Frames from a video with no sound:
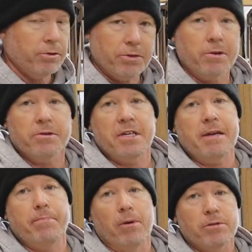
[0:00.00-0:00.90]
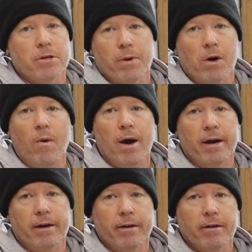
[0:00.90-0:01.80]
13 bolts are
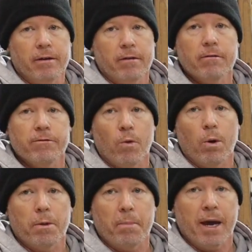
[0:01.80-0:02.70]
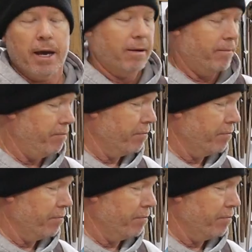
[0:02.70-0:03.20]
required for the pan.